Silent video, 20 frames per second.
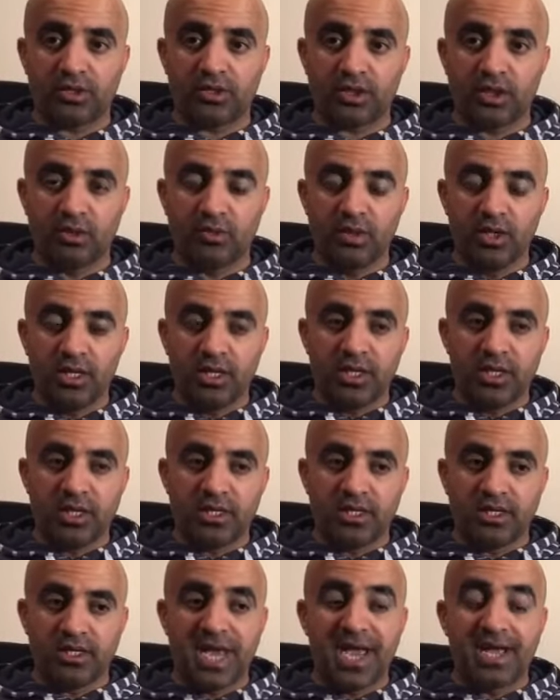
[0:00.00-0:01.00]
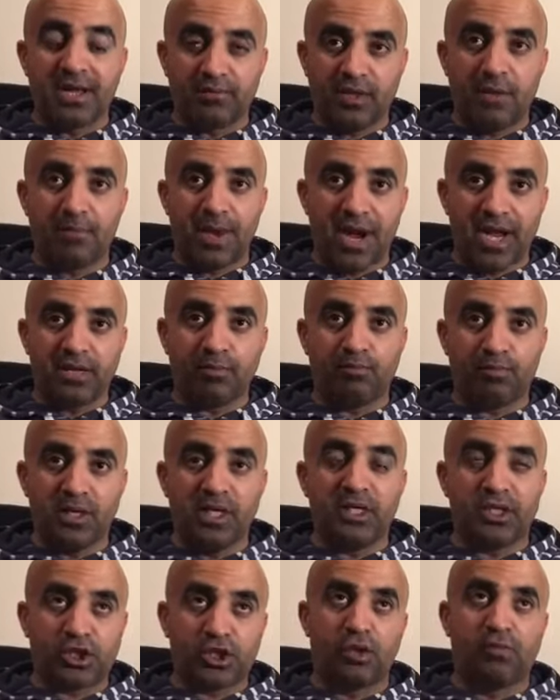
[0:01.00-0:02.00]
So yeah, there might
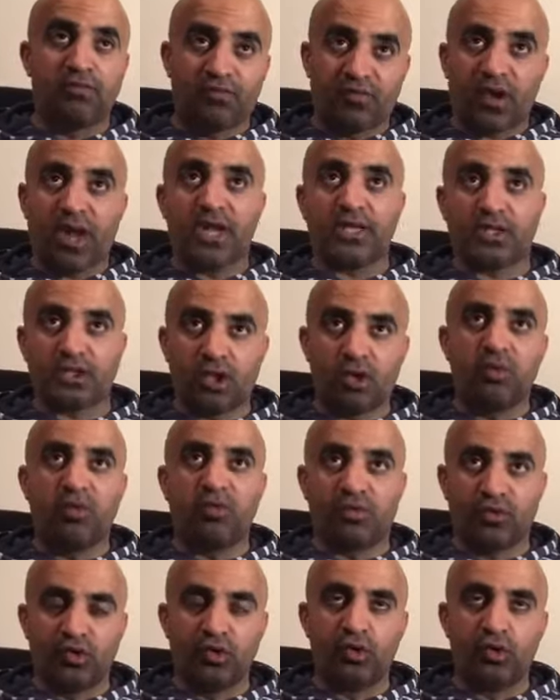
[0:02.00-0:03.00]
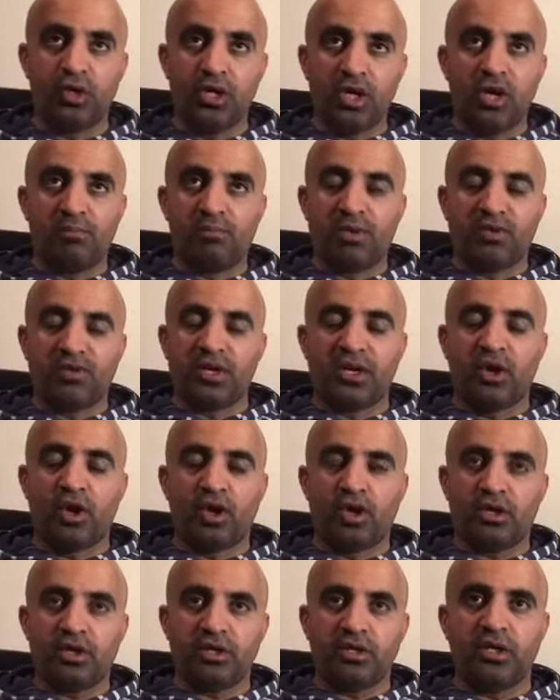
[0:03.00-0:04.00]
be some flights coming through, but they're
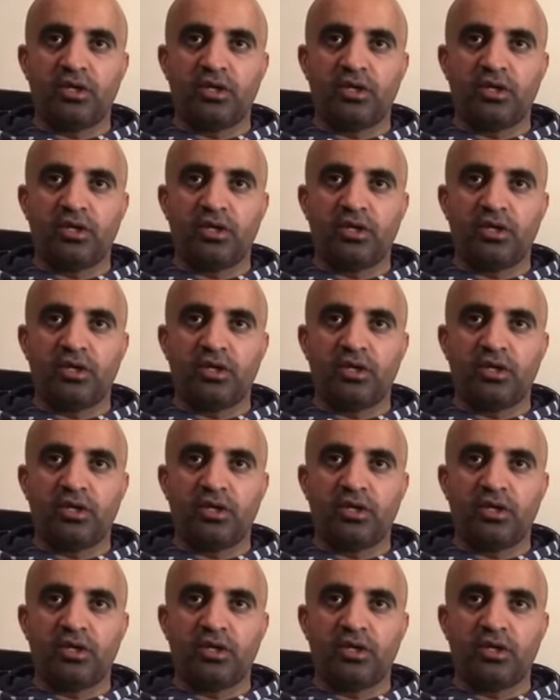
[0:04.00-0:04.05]
not